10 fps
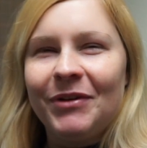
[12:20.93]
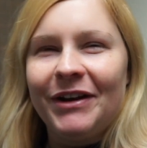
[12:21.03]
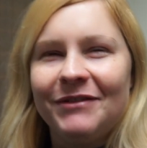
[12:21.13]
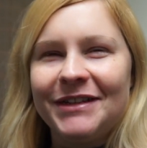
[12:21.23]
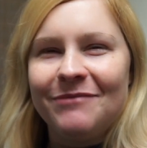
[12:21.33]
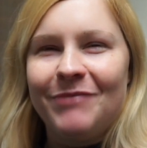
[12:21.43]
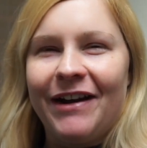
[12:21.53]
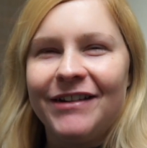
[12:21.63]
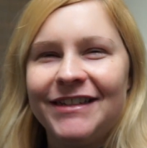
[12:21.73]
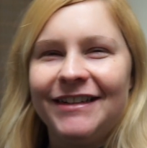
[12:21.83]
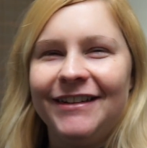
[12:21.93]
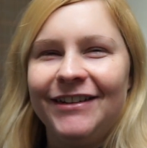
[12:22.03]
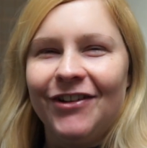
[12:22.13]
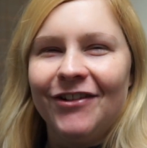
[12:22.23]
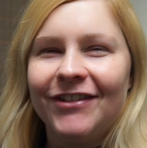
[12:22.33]
but it was embarrassingly
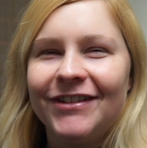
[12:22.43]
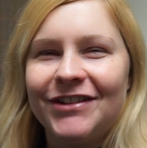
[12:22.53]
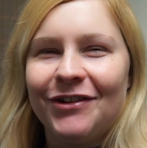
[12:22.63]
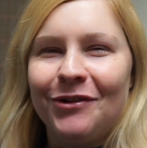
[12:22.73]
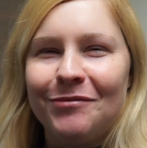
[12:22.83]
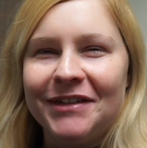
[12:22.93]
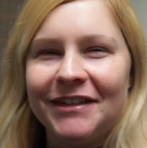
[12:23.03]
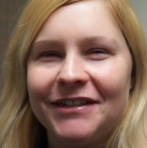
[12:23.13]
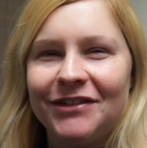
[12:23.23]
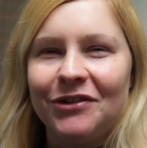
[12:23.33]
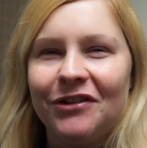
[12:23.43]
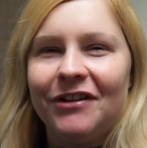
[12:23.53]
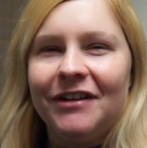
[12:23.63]
long to open this door.